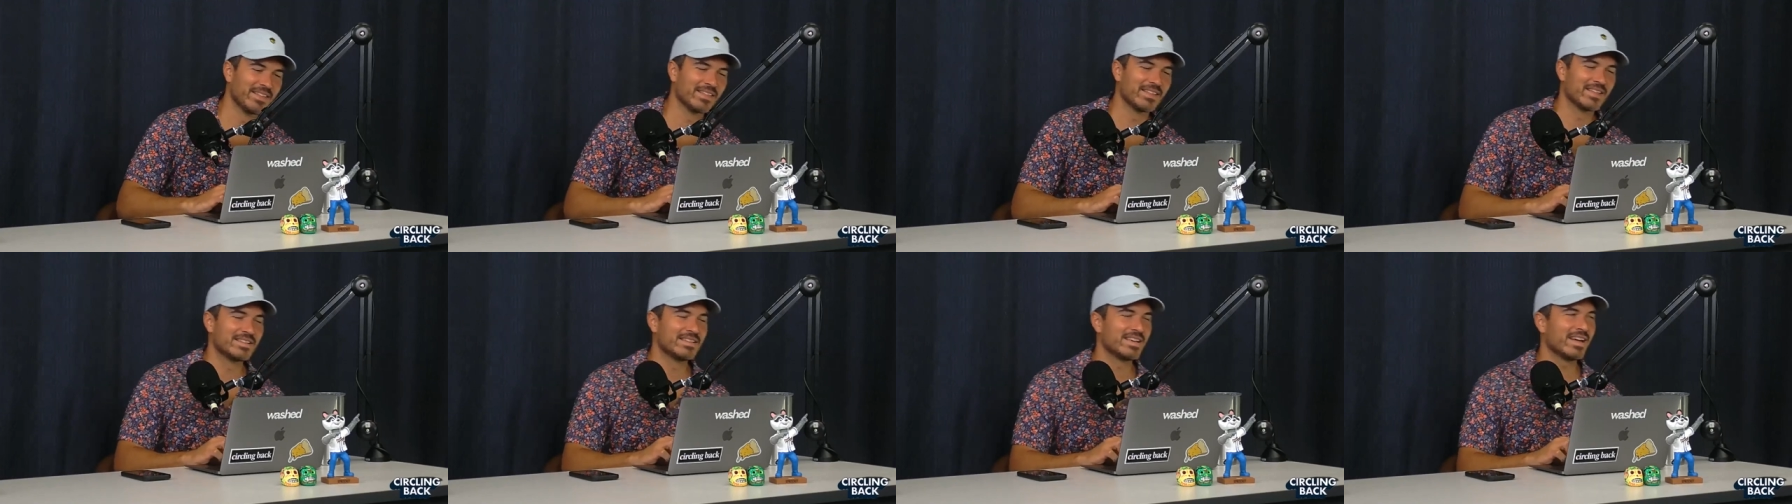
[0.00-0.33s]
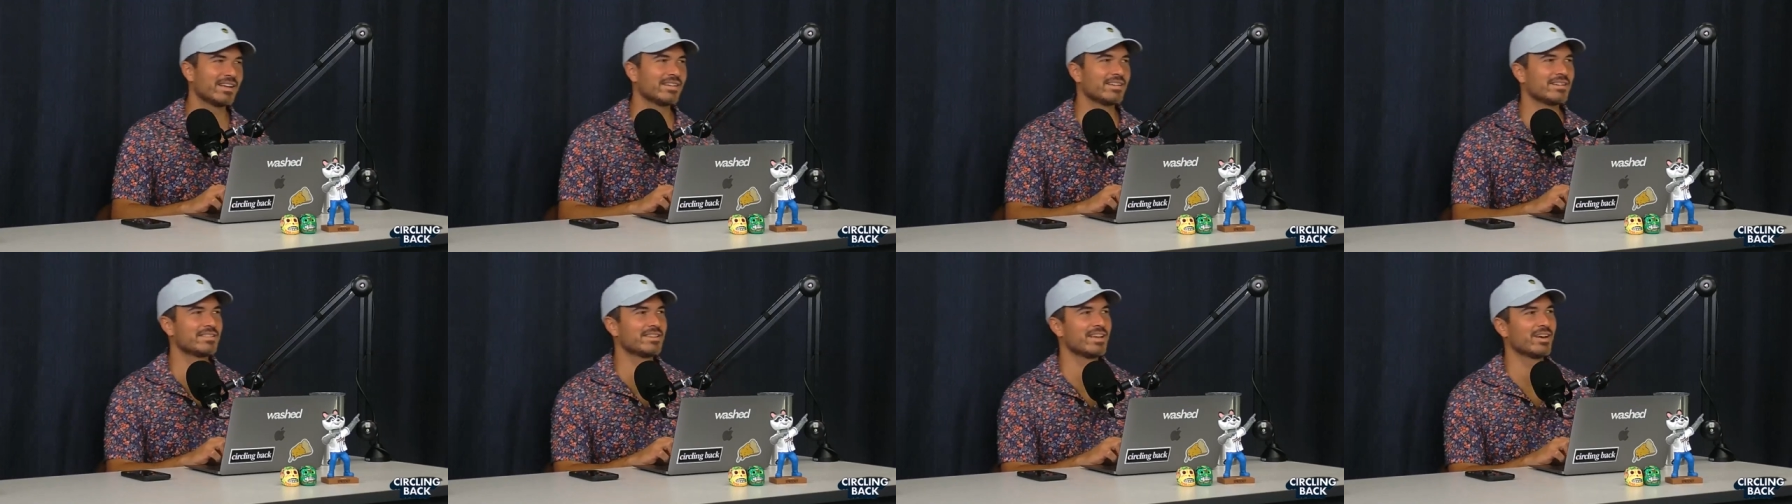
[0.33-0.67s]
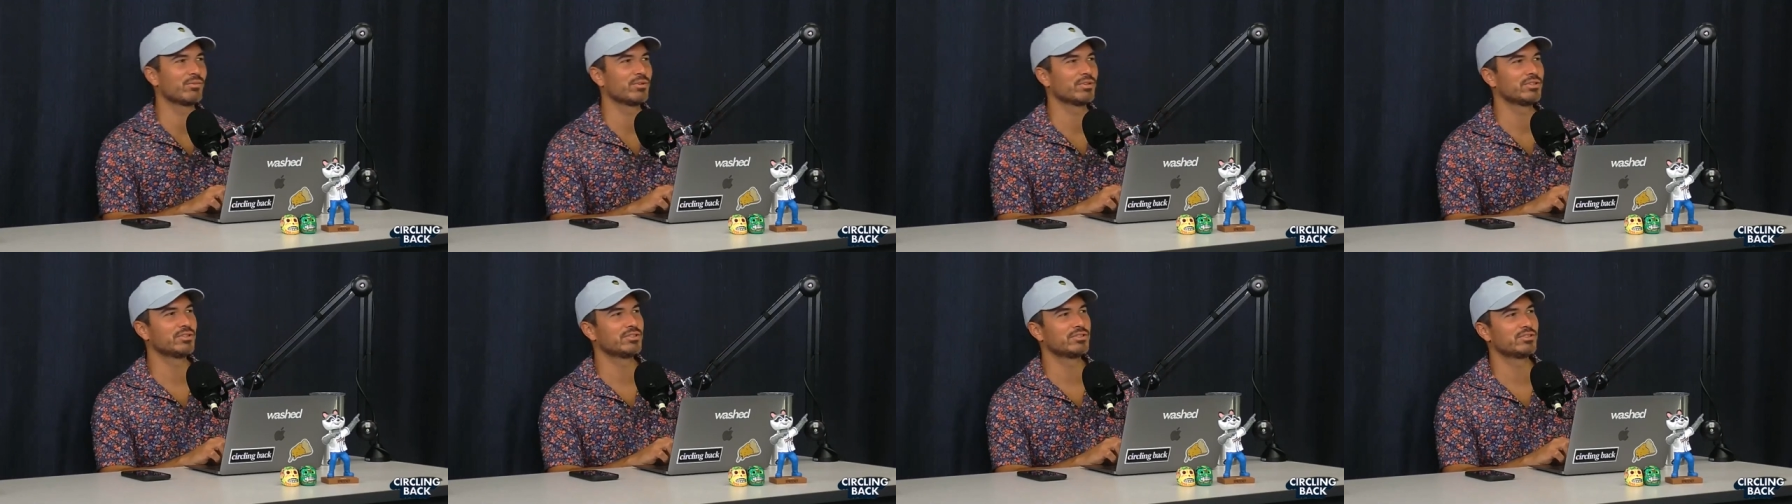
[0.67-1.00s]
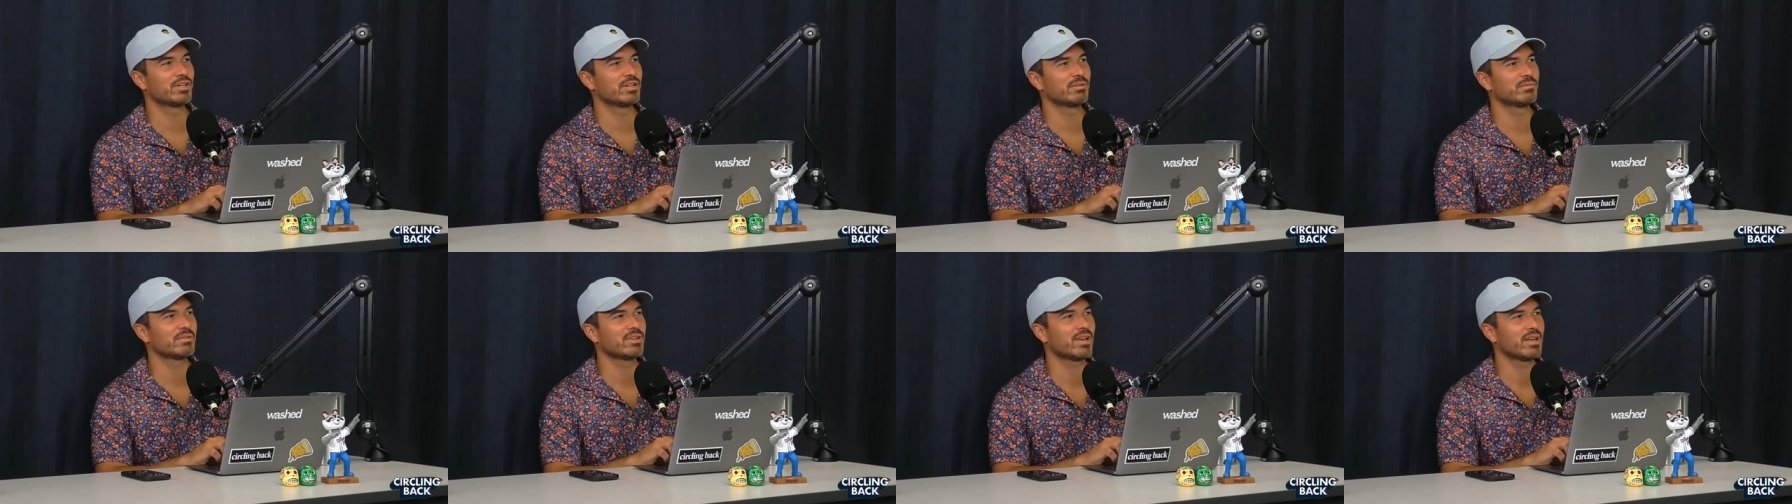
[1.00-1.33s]
Is that, is that when your
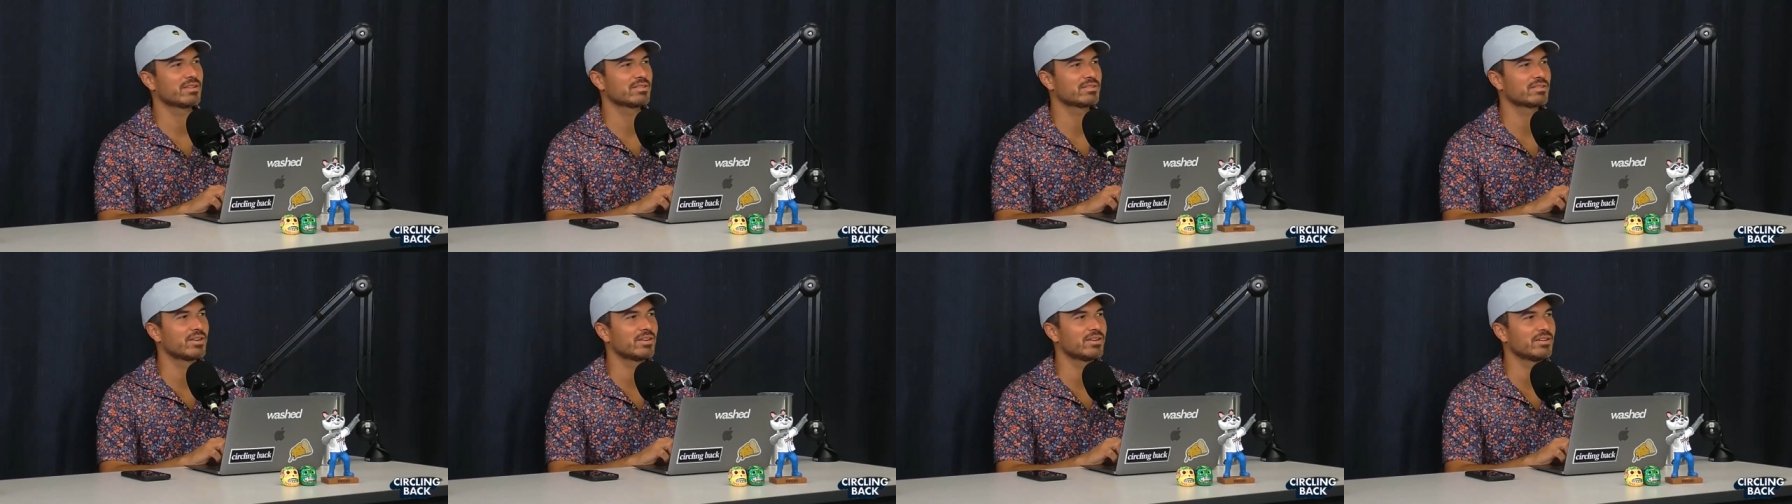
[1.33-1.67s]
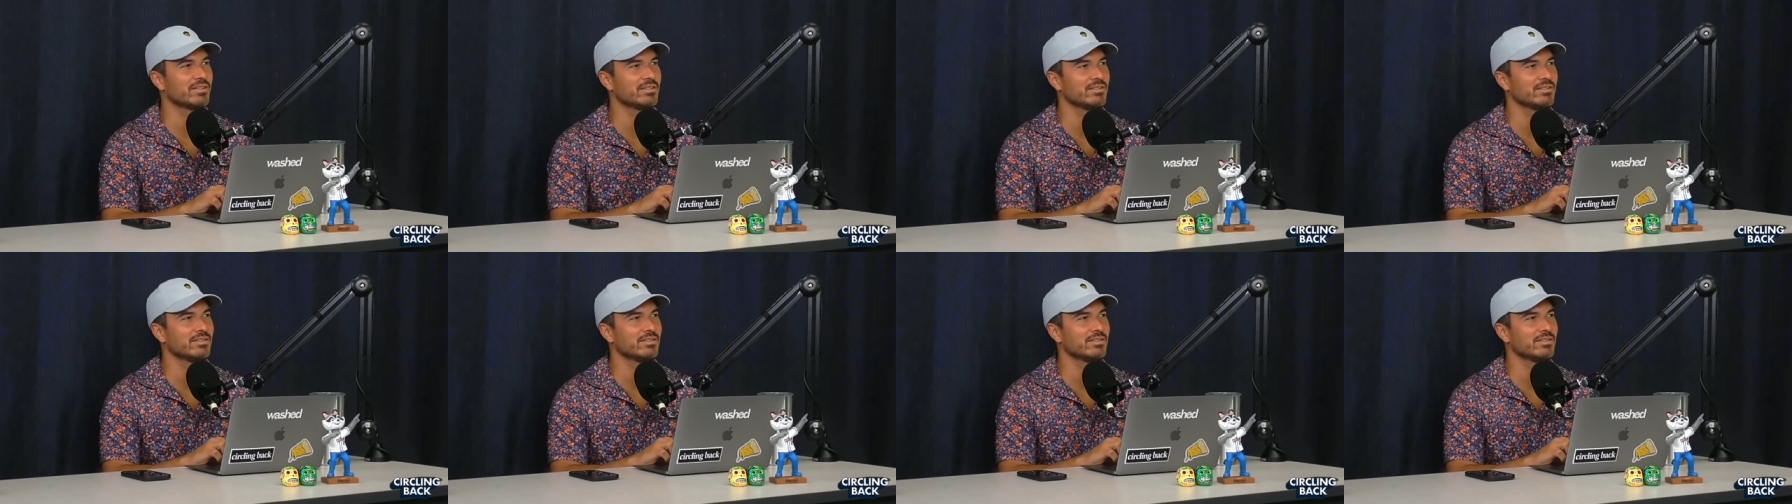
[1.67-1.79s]
germ thing started?